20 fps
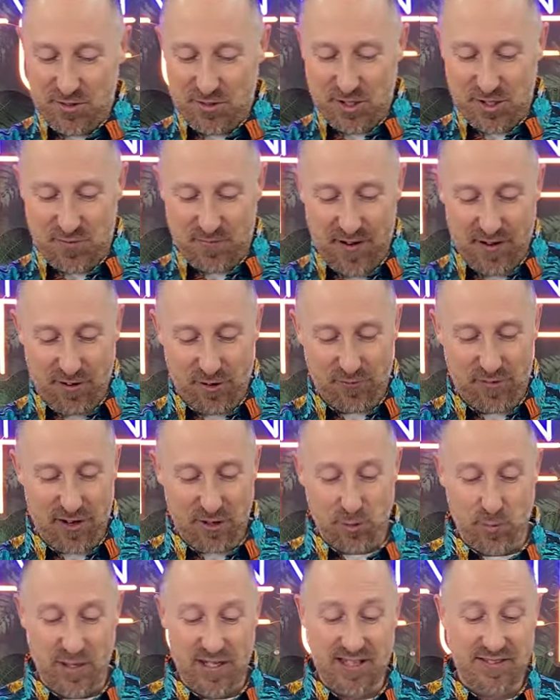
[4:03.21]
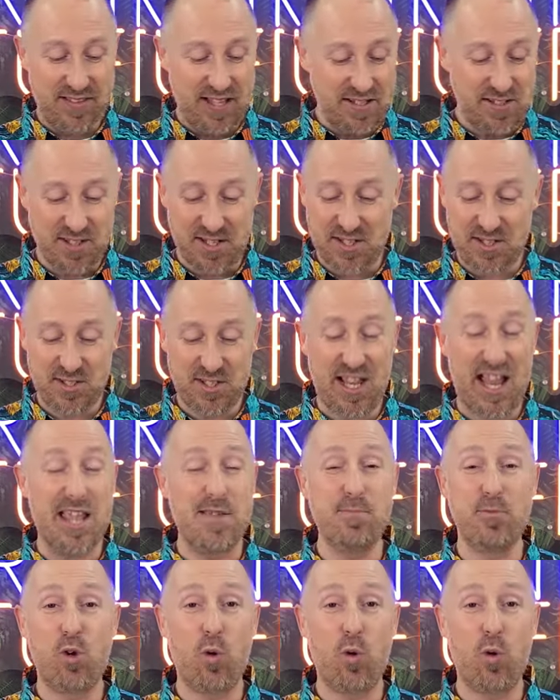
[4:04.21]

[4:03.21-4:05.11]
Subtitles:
just very, very quickly. These are the same